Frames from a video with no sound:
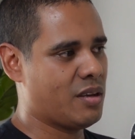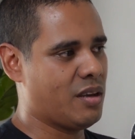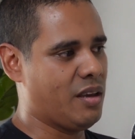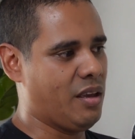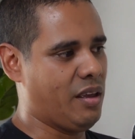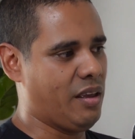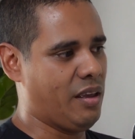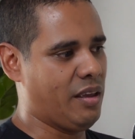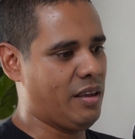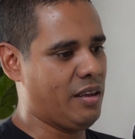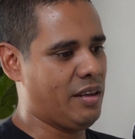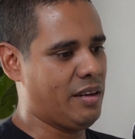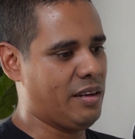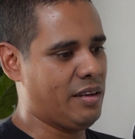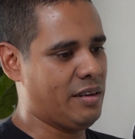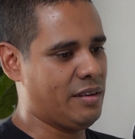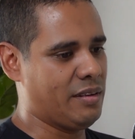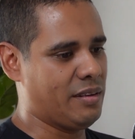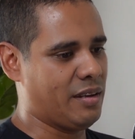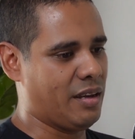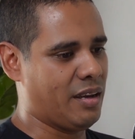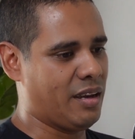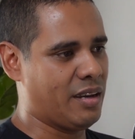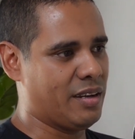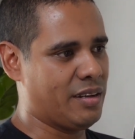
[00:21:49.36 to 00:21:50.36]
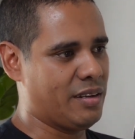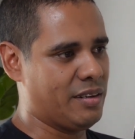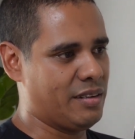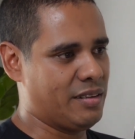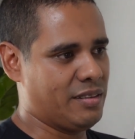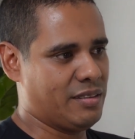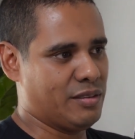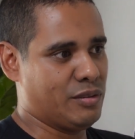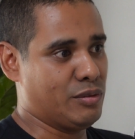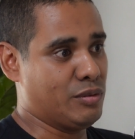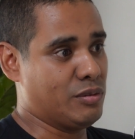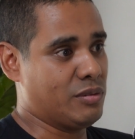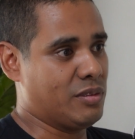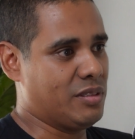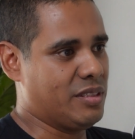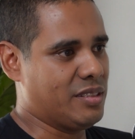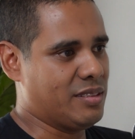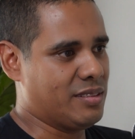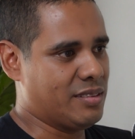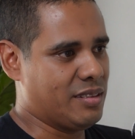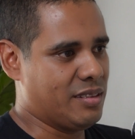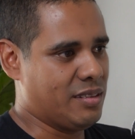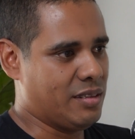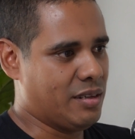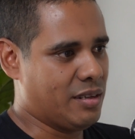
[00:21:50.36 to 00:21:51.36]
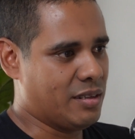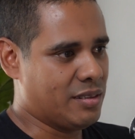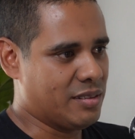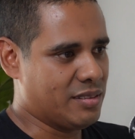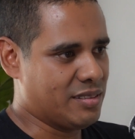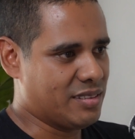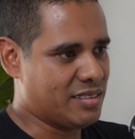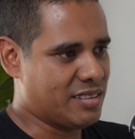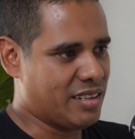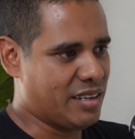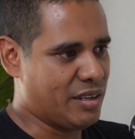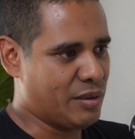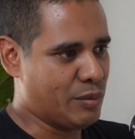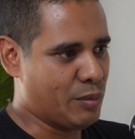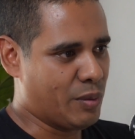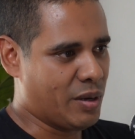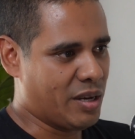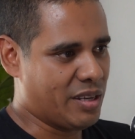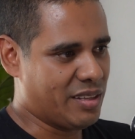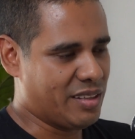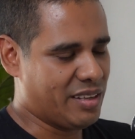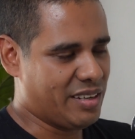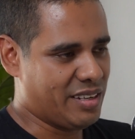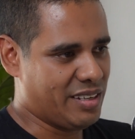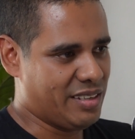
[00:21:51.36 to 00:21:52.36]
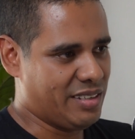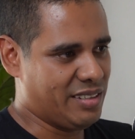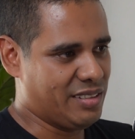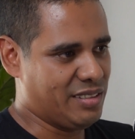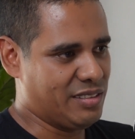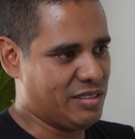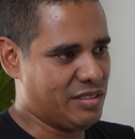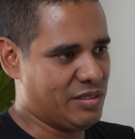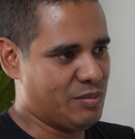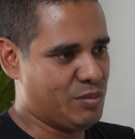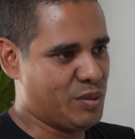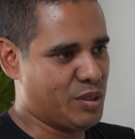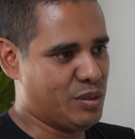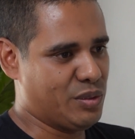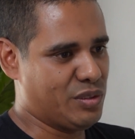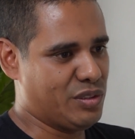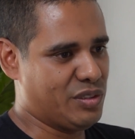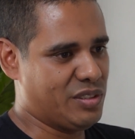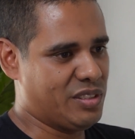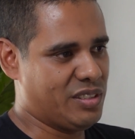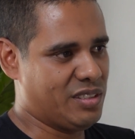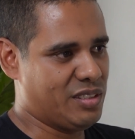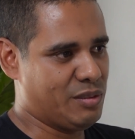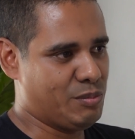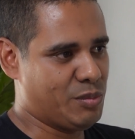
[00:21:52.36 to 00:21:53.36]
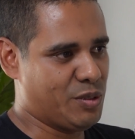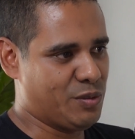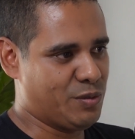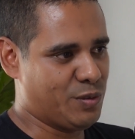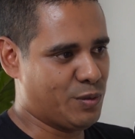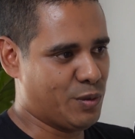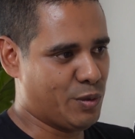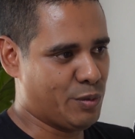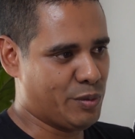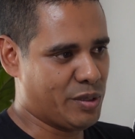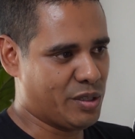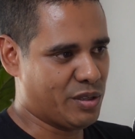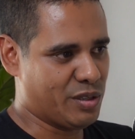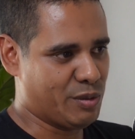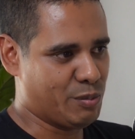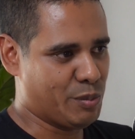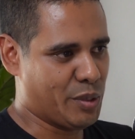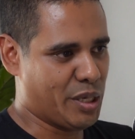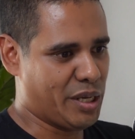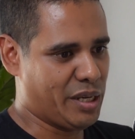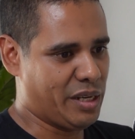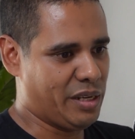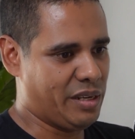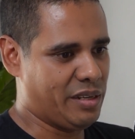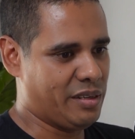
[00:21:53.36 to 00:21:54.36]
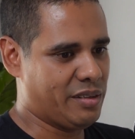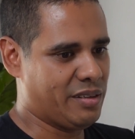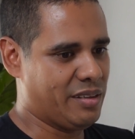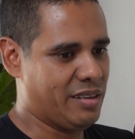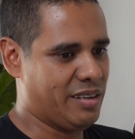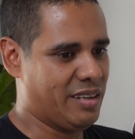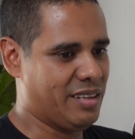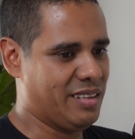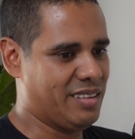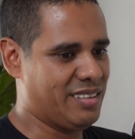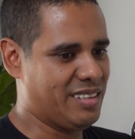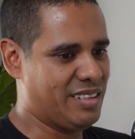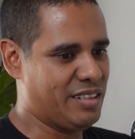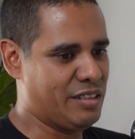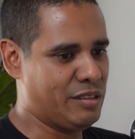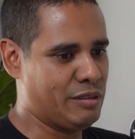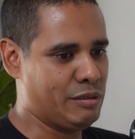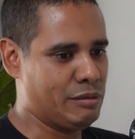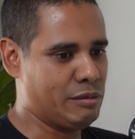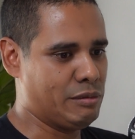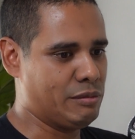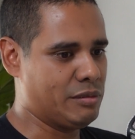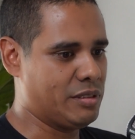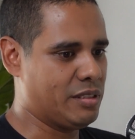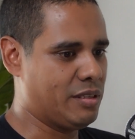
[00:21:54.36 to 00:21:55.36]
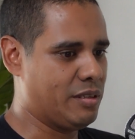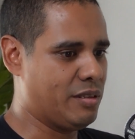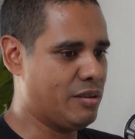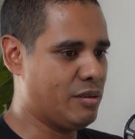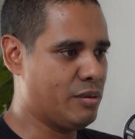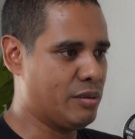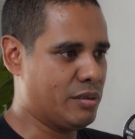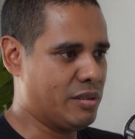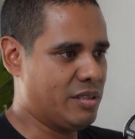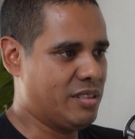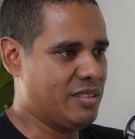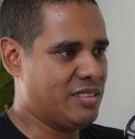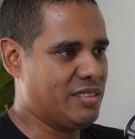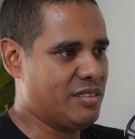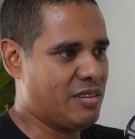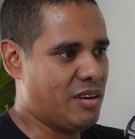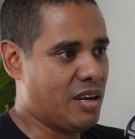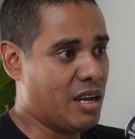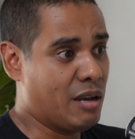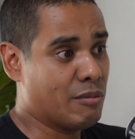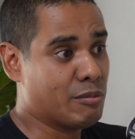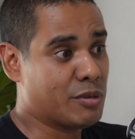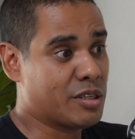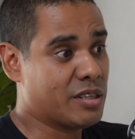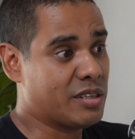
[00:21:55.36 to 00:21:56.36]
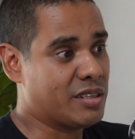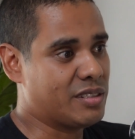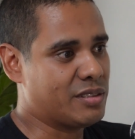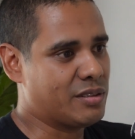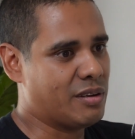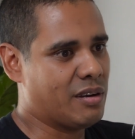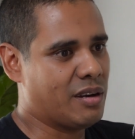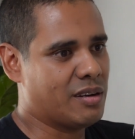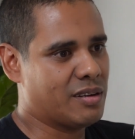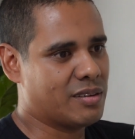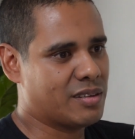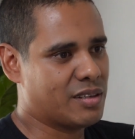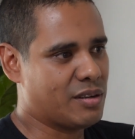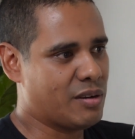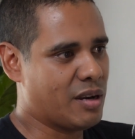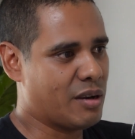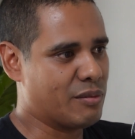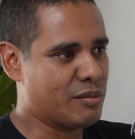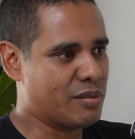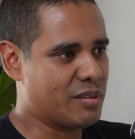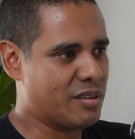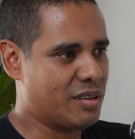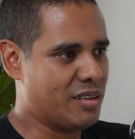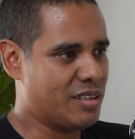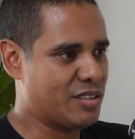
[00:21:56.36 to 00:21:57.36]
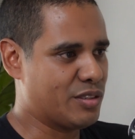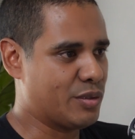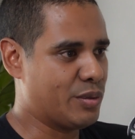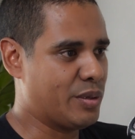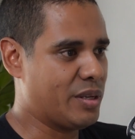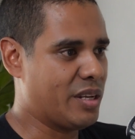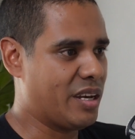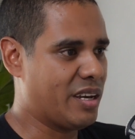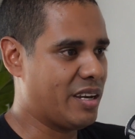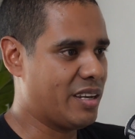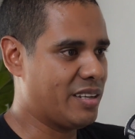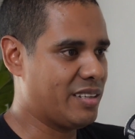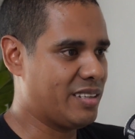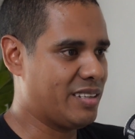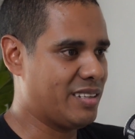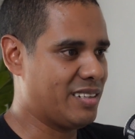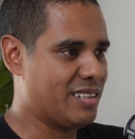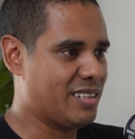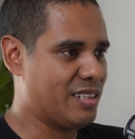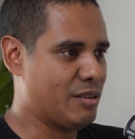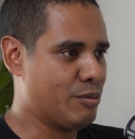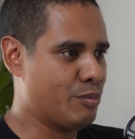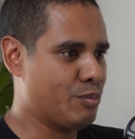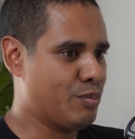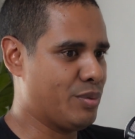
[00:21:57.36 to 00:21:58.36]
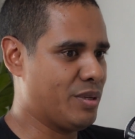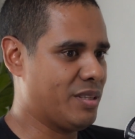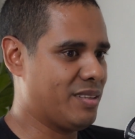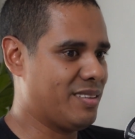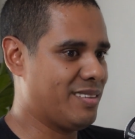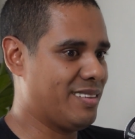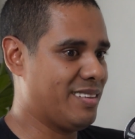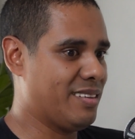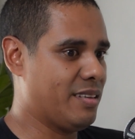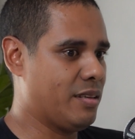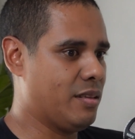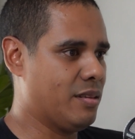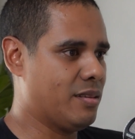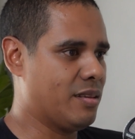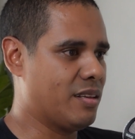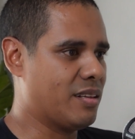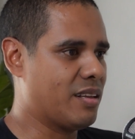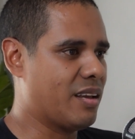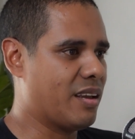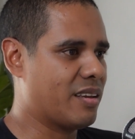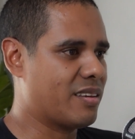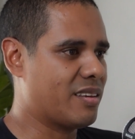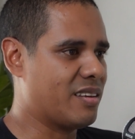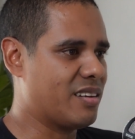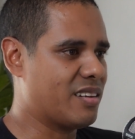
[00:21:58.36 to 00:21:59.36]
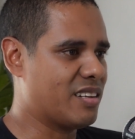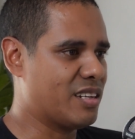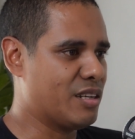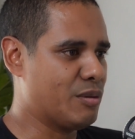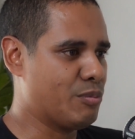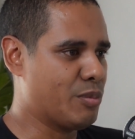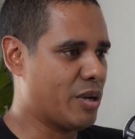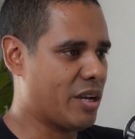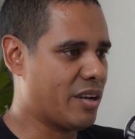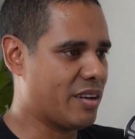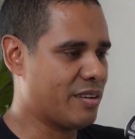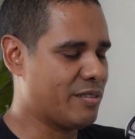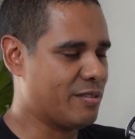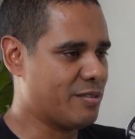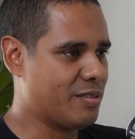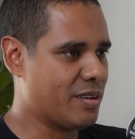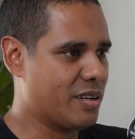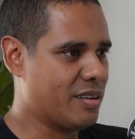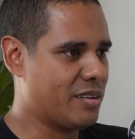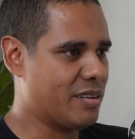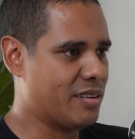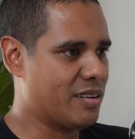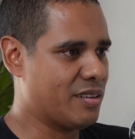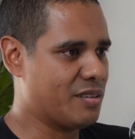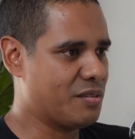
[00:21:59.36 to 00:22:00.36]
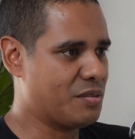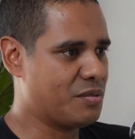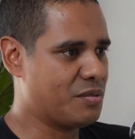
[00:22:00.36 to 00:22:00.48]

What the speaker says: And I don't, let's say, understand why that is, because you did it before we got married. And then you say, okay, so I'm going to go out there, join a hiking club. But in that hiking club, I find other